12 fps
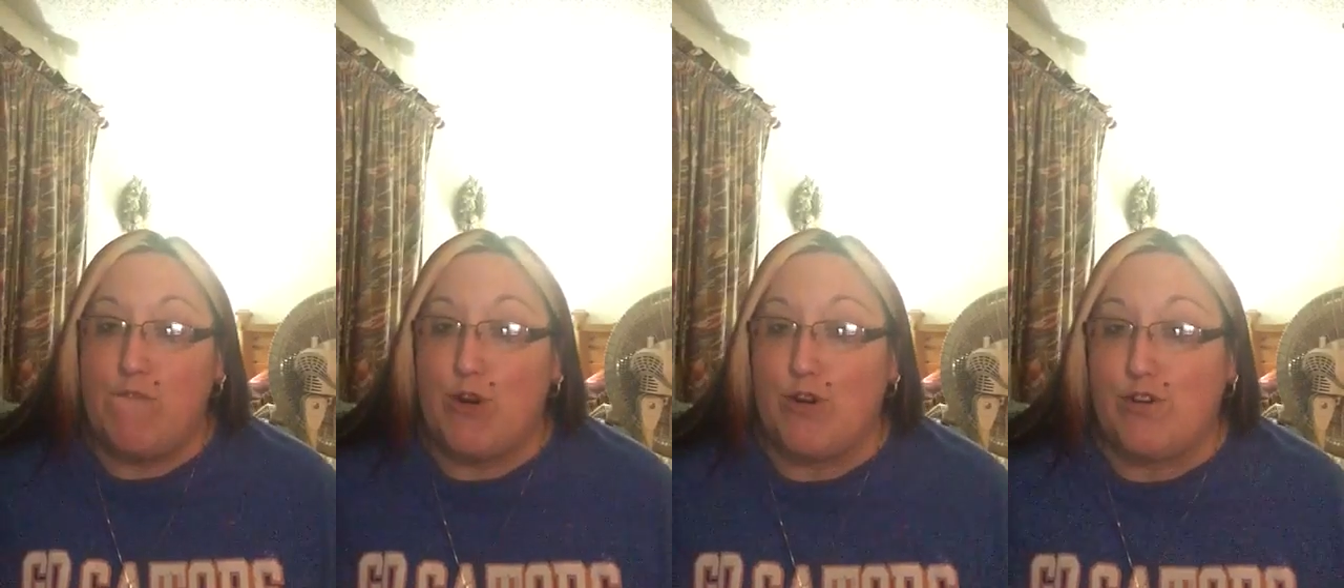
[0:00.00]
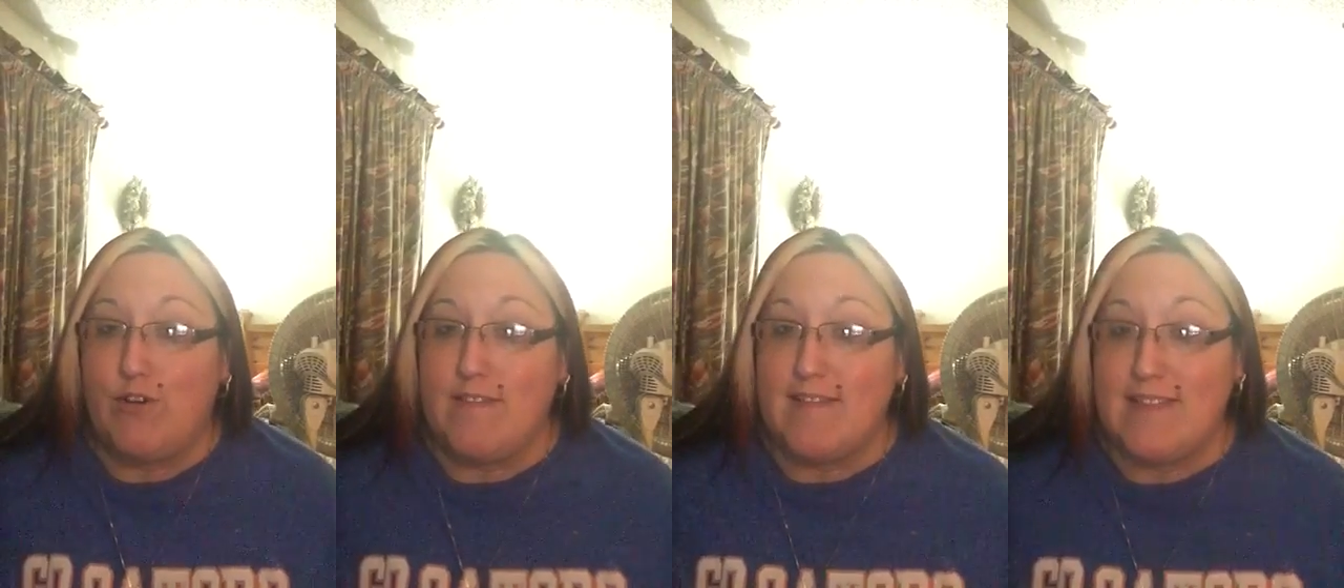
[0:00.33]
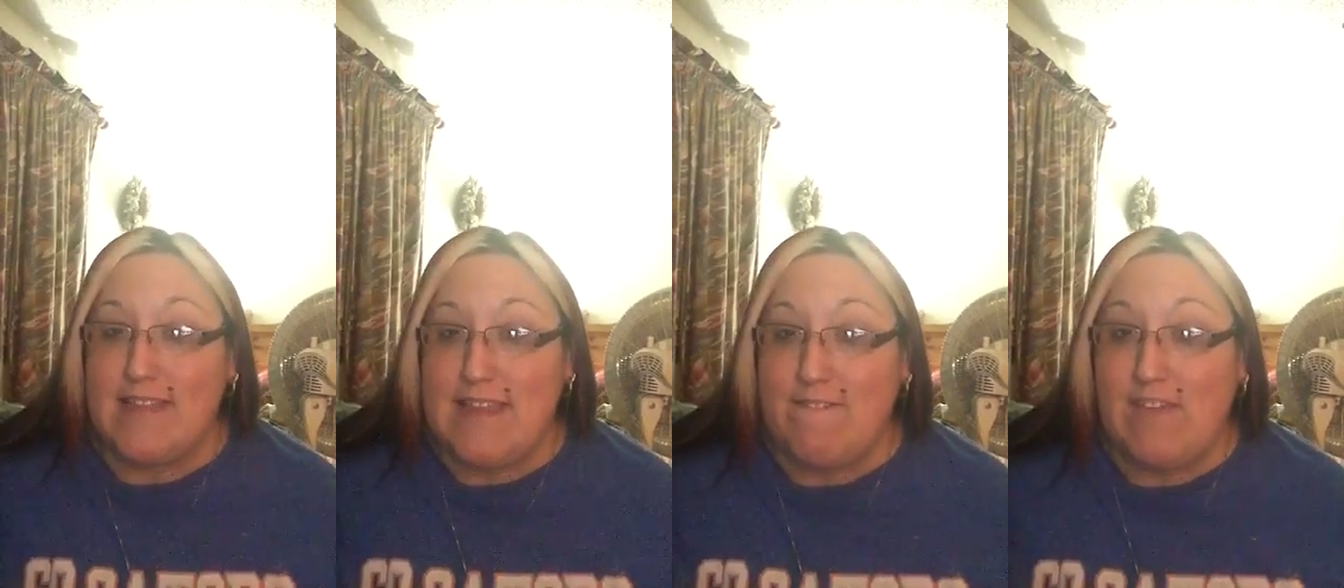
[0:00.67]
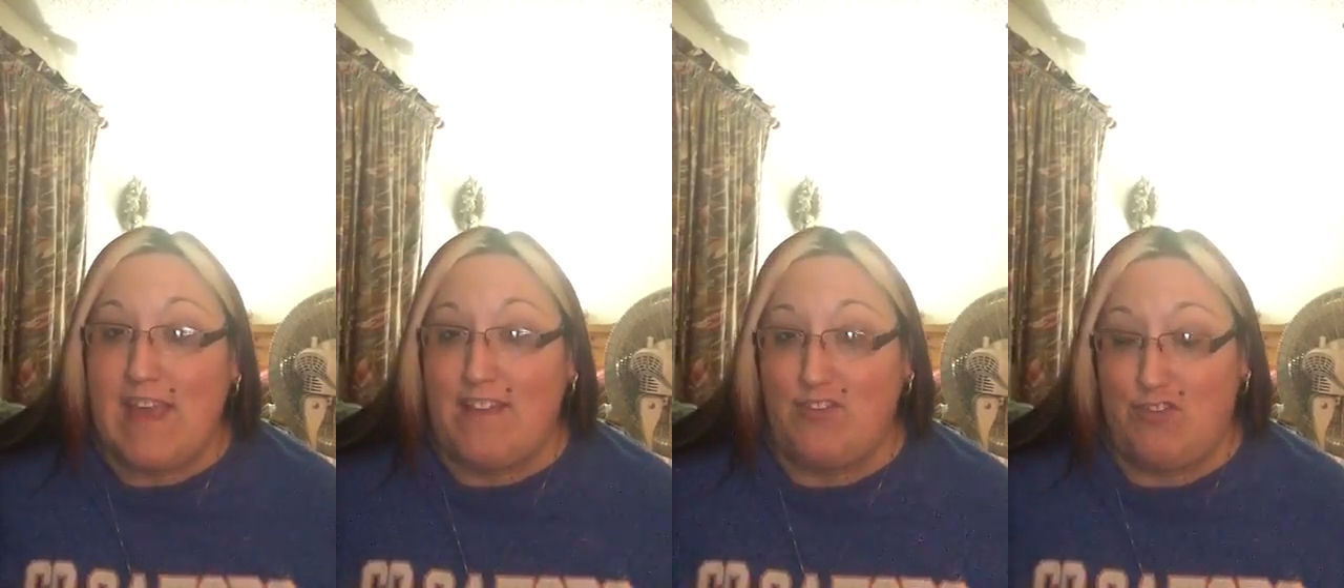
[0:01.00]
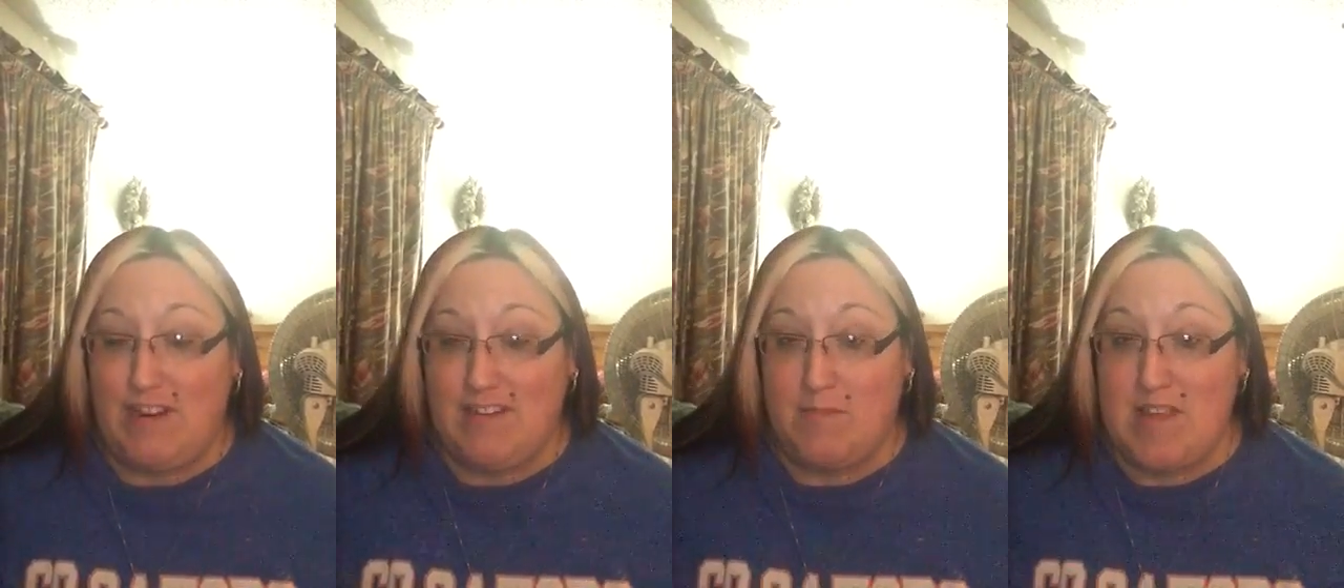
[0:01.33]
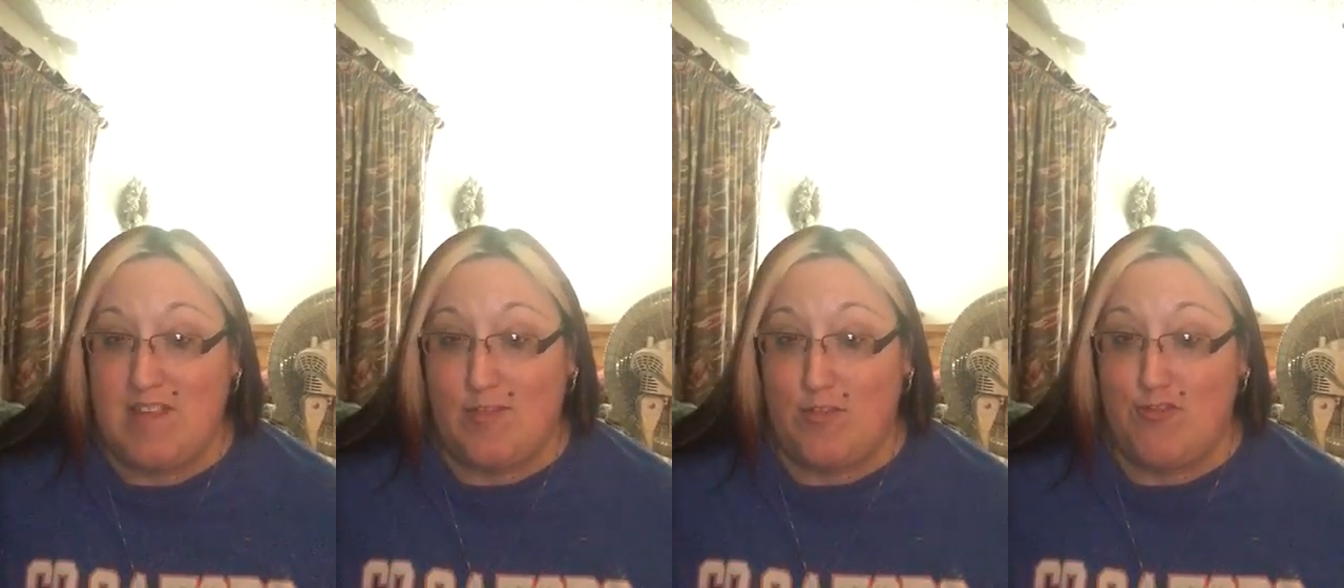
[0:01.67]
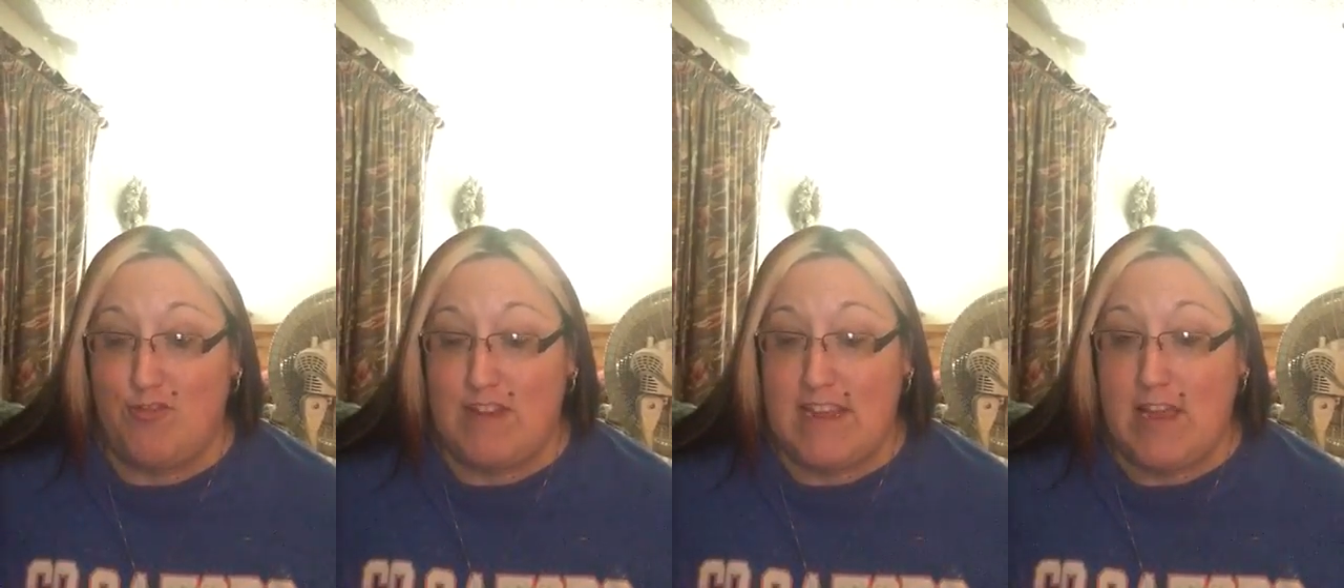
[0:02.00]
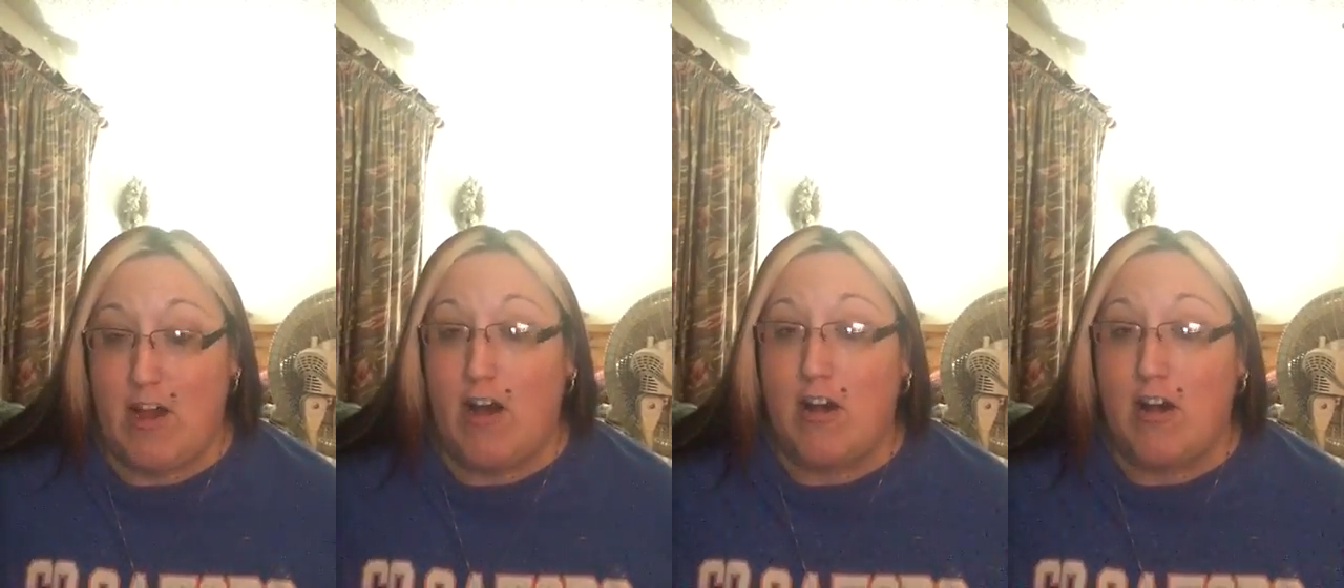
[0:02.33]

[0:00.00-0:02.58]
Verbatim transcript: vertical sleeve gastrectomy surgery